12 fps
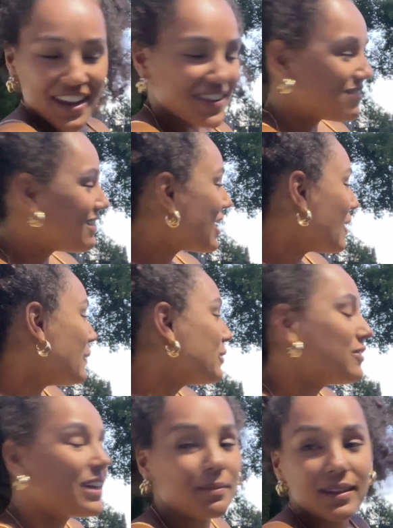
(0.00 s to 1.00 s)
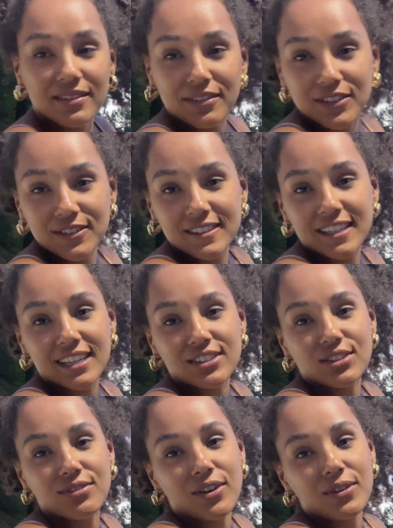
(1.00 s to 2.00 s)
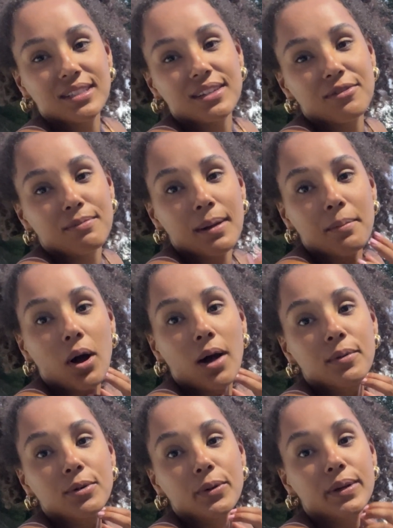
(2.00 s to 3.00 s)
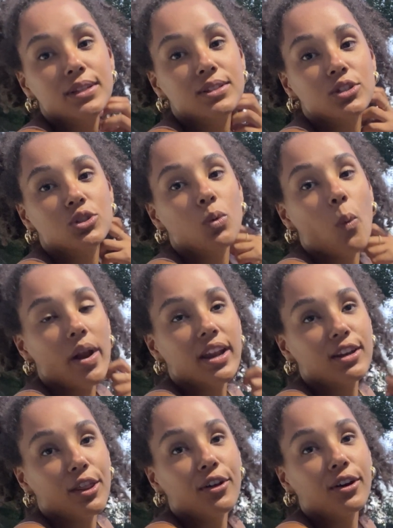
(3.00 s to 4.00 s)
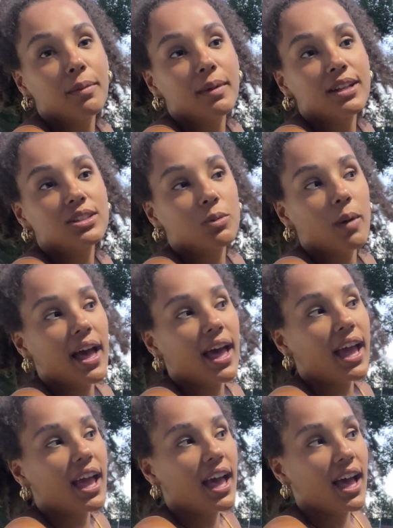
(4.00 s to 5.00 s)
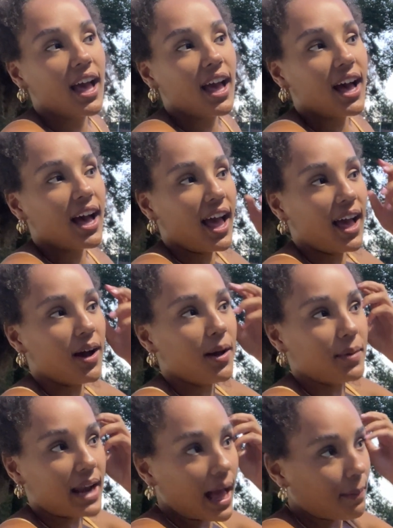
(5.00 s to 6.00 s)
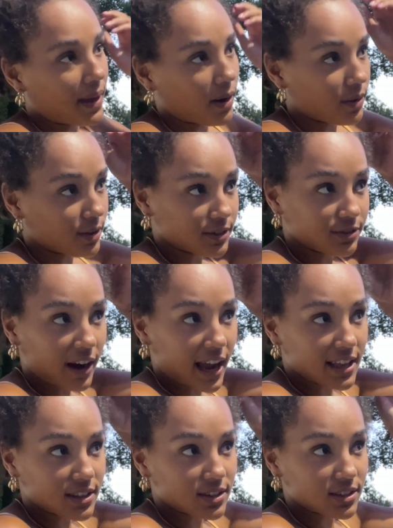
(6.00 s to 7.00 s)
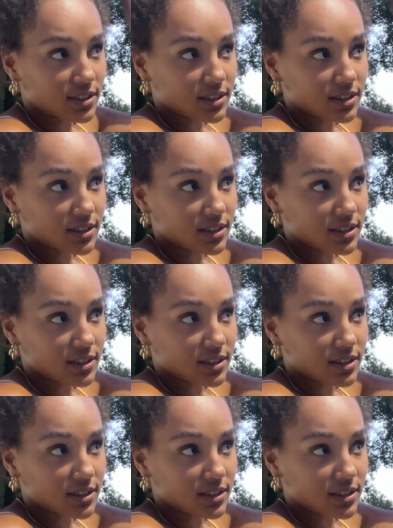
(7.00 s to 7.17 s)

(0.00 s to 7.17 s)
my whole family refuses to answer the phone except for my mom who is 20 to 30 minutes away um, at happy hour with her friends.